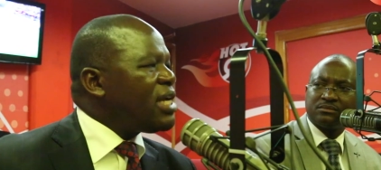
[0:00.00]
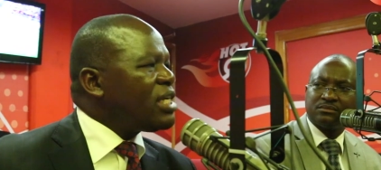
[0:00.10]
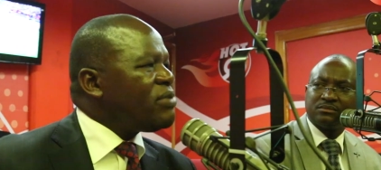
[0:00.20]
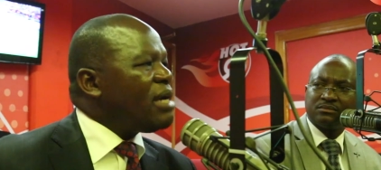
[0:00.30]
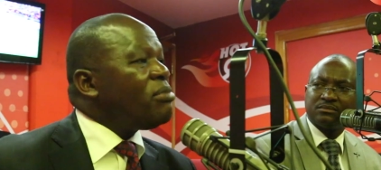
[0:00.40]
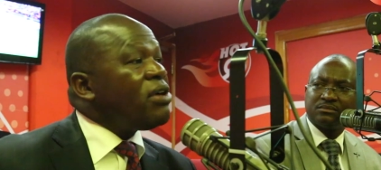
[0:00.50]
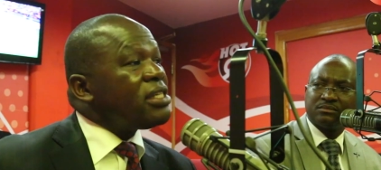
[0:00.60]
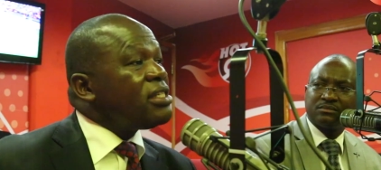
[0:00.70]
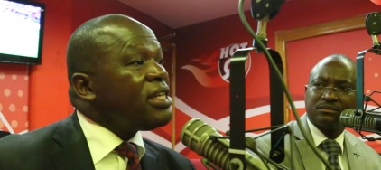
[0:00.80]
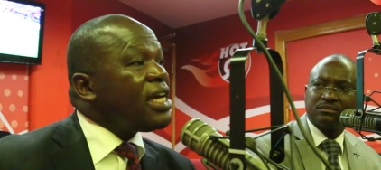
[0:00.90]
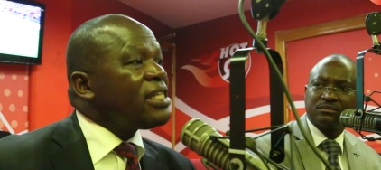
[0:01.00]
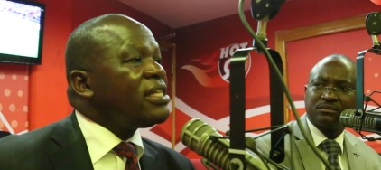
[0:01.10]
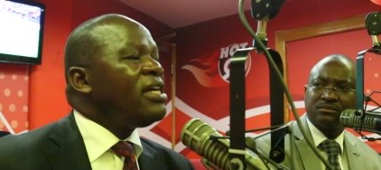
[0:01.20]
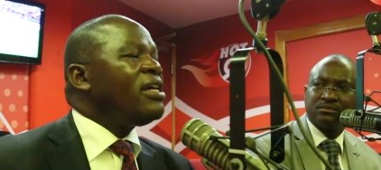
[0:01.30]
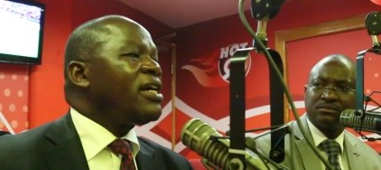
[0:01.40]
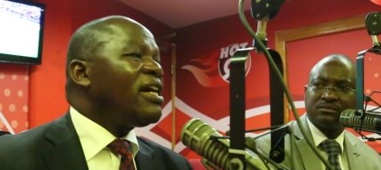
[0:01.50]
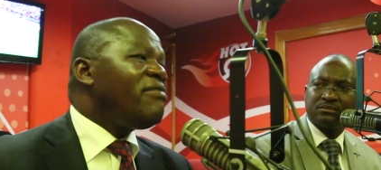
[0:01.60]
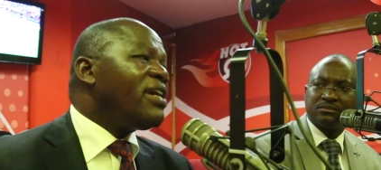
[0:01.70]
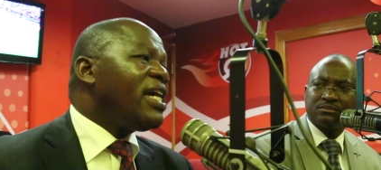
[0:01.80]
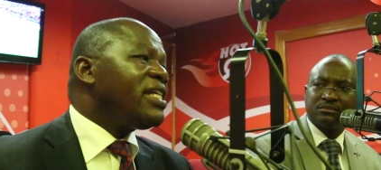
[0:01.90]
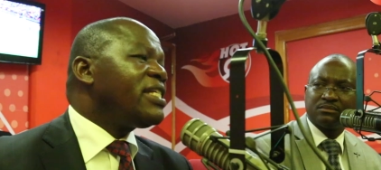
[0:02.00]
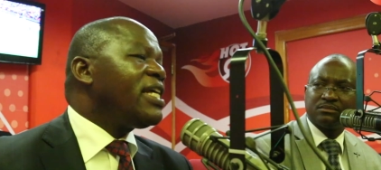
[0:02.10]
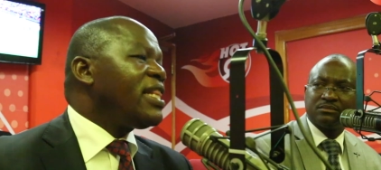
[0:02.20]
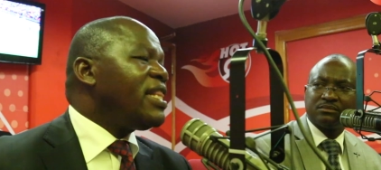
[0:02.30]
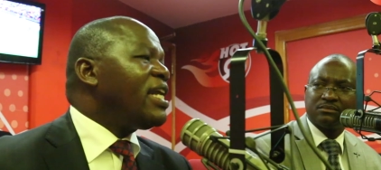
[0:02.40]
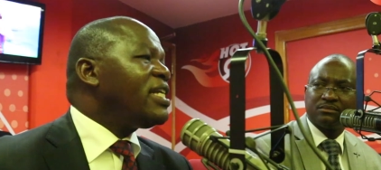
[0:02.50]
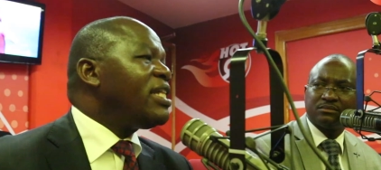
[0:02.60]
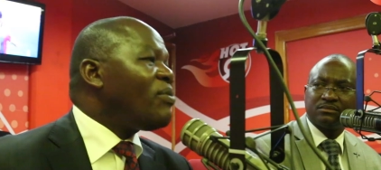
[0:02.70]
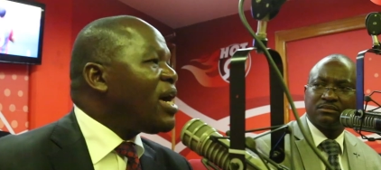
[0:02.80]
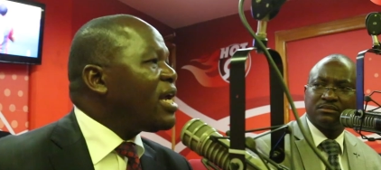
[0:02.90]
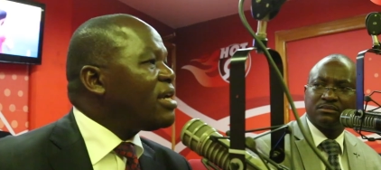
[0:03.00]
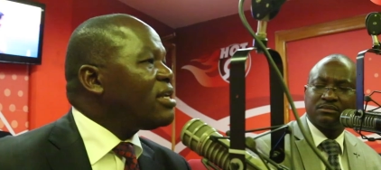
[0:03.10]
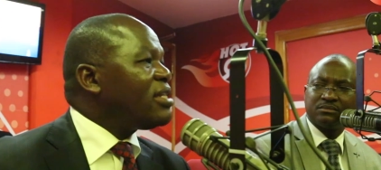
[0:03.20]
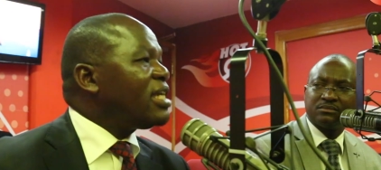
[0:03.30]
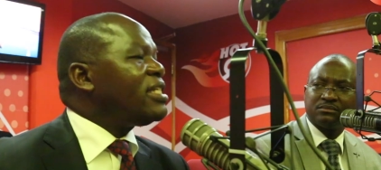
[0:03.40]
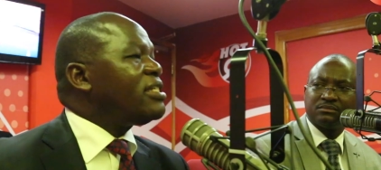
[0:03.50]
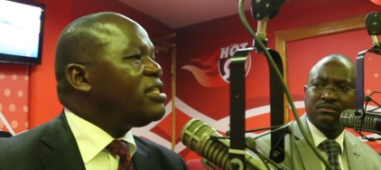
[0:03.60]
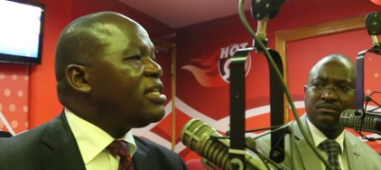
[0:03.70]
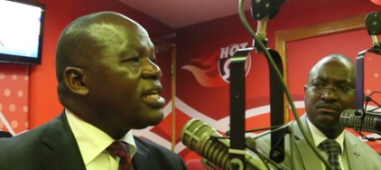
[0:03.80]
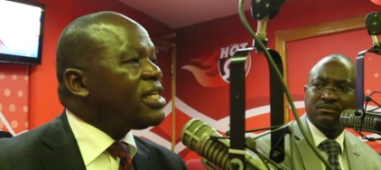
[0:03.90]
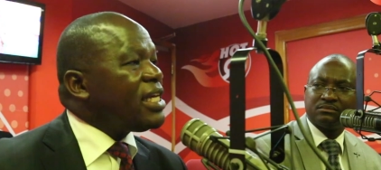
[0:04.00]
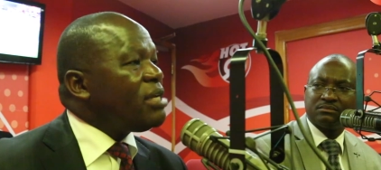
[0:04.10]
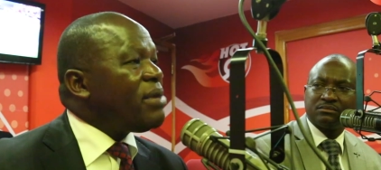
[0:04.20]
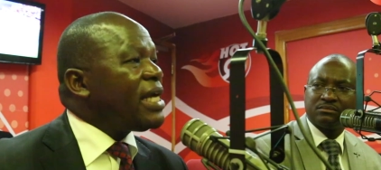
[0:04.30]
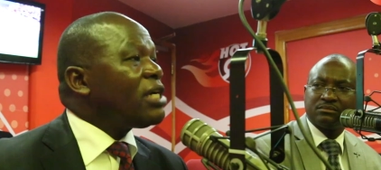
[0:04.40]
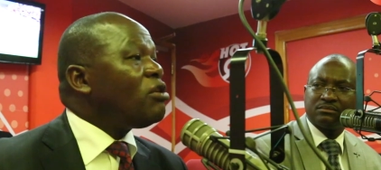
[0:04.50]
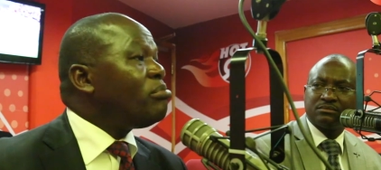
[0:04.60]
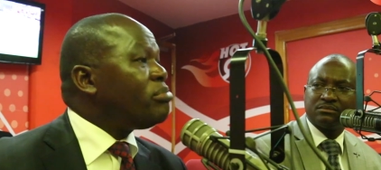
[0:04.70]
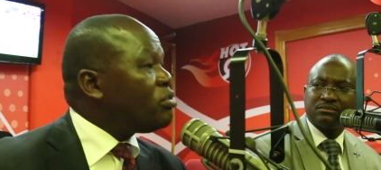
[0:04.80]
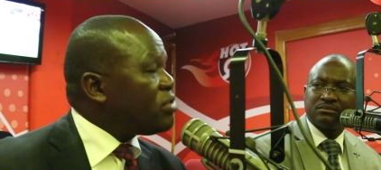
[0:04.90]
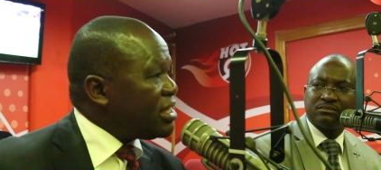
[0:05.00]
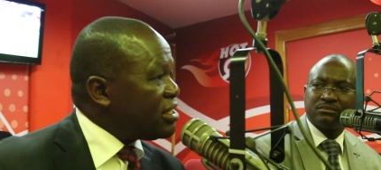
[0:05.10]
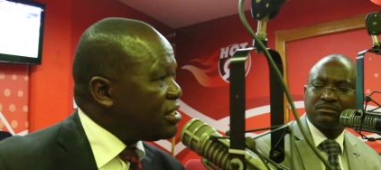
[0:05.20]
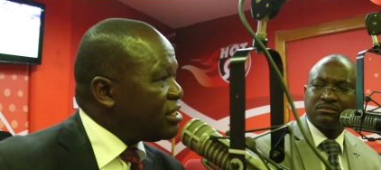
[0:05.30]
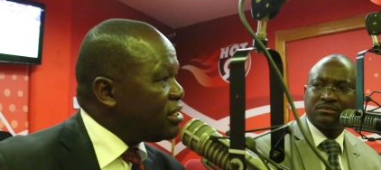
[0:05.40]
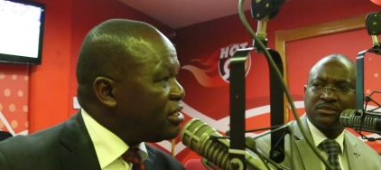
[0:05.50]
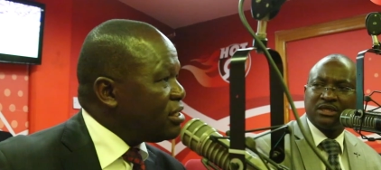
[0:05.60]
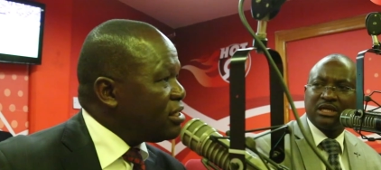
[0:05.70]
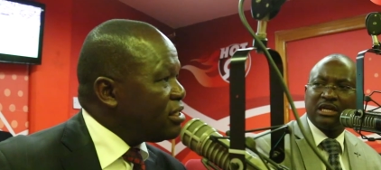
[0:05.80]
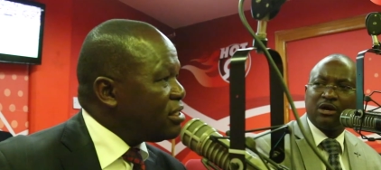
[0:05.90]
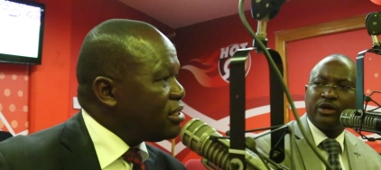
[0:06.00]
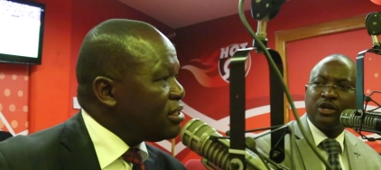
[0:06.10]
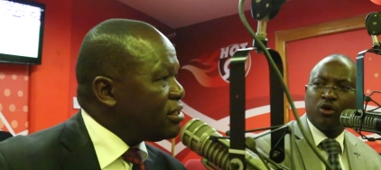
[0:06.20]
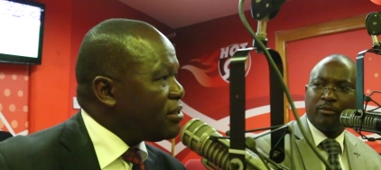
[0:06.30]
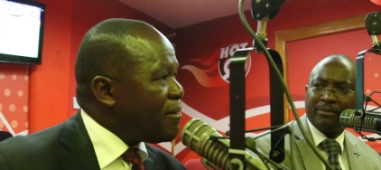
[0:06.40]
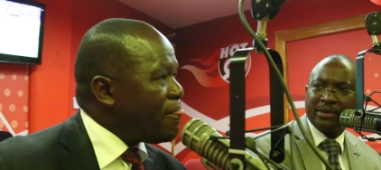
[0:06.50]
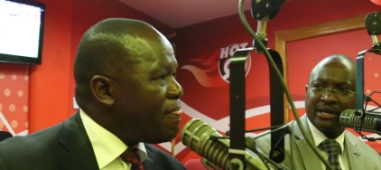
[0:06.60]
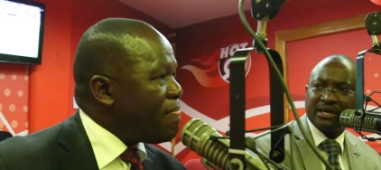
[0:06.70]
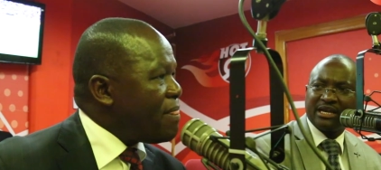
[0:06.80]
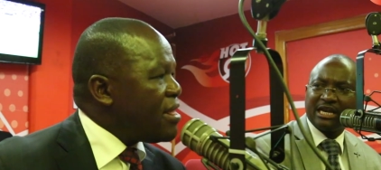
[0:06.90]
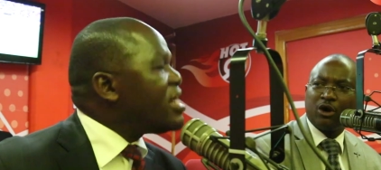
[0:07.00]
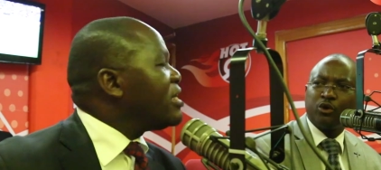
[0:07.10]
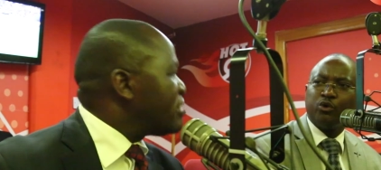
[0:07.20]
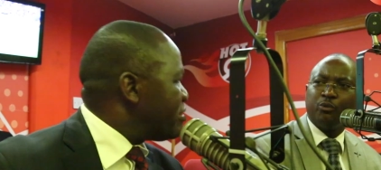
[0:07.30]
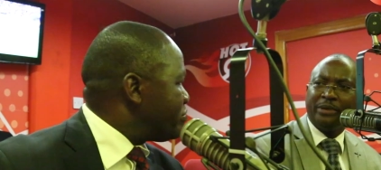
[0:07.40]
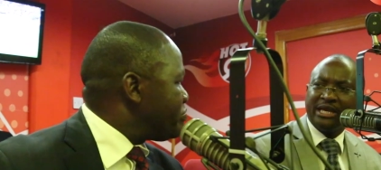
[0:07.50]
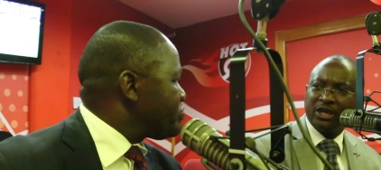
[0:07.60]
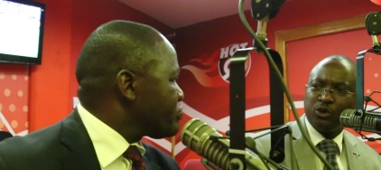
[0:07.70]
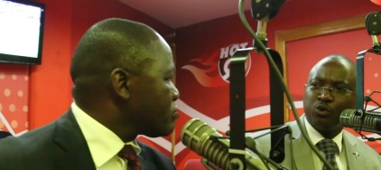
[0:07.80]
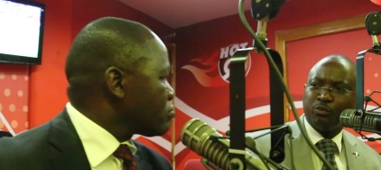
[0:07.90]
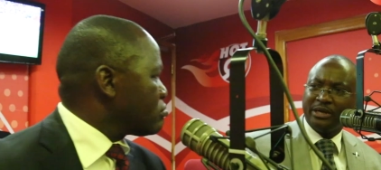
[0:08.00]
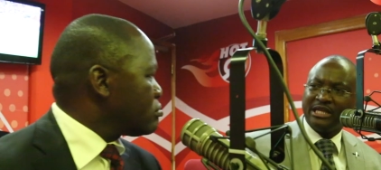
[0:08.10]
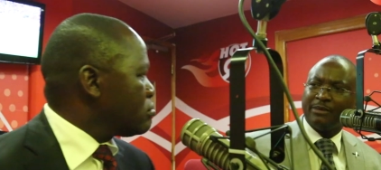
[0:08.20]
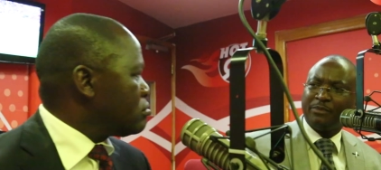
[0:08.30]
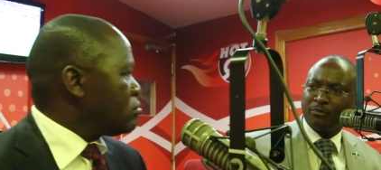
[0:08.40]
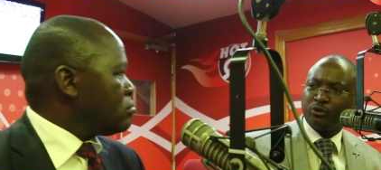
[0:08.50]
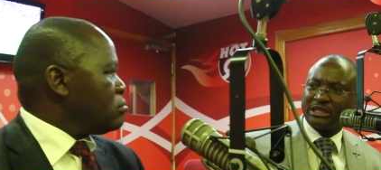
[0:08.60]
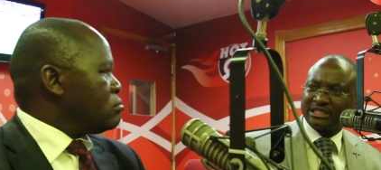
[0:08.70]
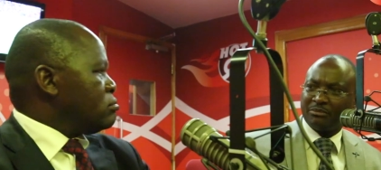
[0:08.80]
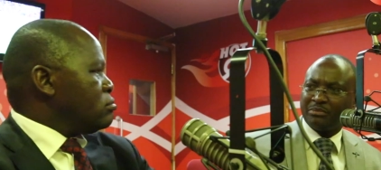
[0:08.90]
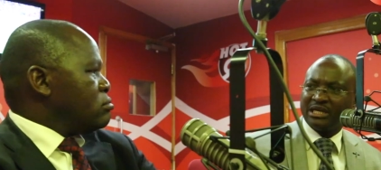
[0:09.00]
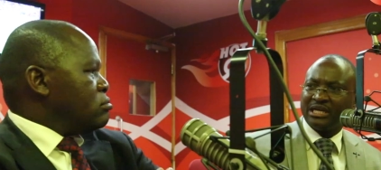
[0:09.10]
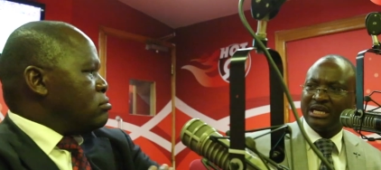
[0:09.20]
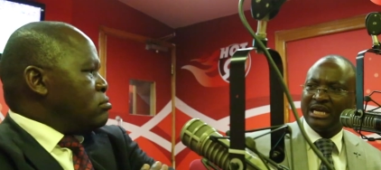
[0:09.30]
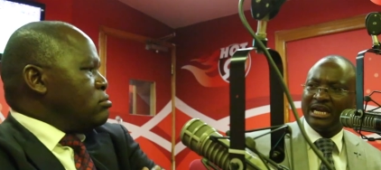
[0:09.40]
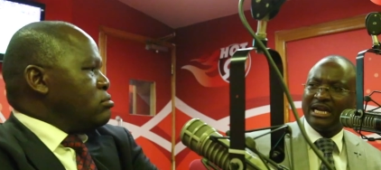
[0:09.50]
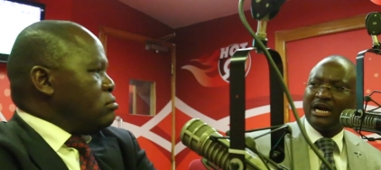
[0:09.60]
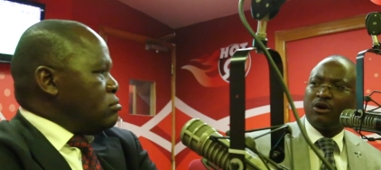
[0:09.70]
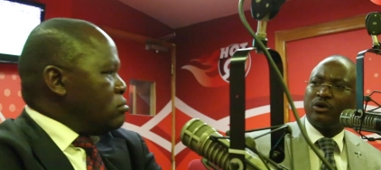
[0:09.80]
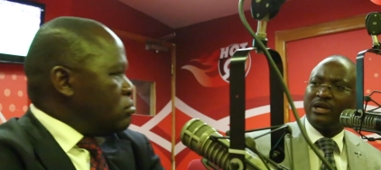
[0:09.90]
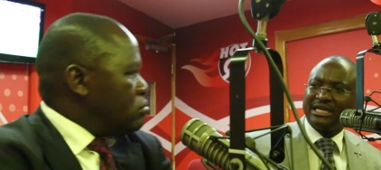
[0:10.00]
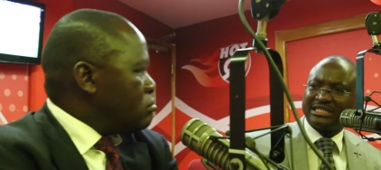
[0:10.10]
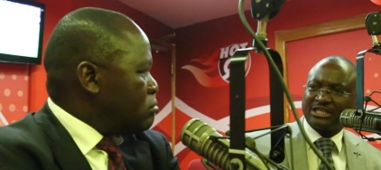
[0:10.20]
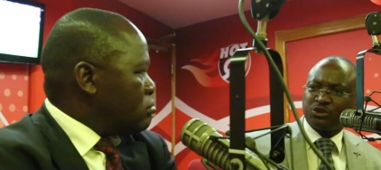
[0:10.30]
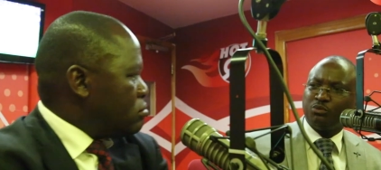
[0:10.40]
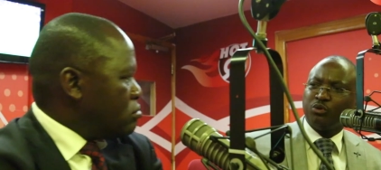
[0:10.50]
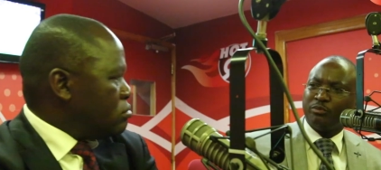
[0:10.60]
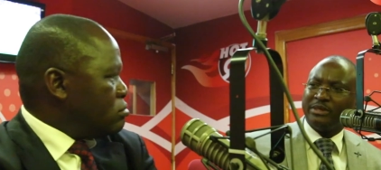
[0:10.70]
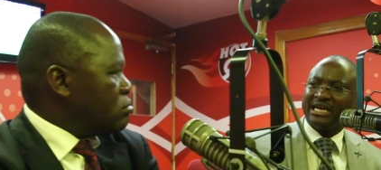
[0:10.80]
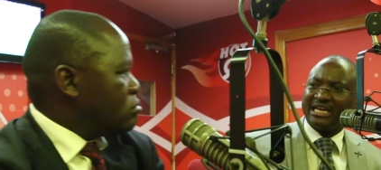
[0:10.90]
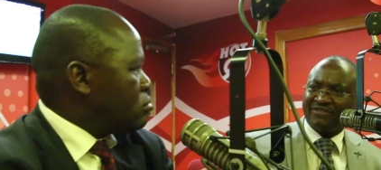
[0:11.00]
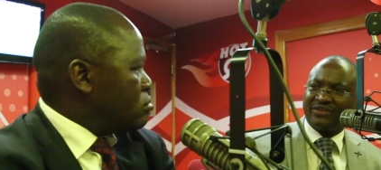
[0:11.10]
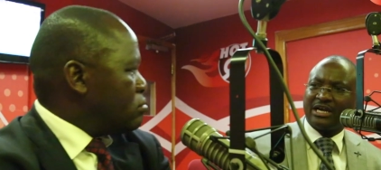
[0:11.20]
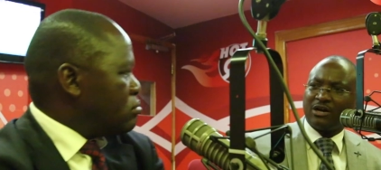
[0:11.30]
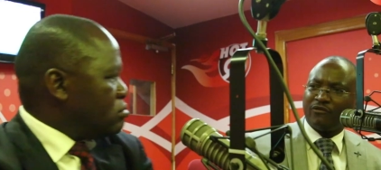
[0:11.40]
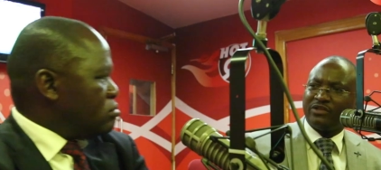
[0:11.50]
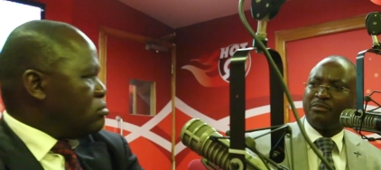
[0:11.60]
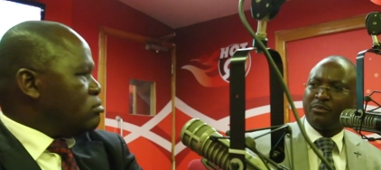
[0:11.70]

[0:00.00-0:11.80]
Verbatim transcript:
Speaker 1: that we are more serious governors than the one that is generated by computers.
Speaker 2: Now in Homa Bay, now yes. you'll be you'll be in the People's Assembly now let's assume you'll be the governor of the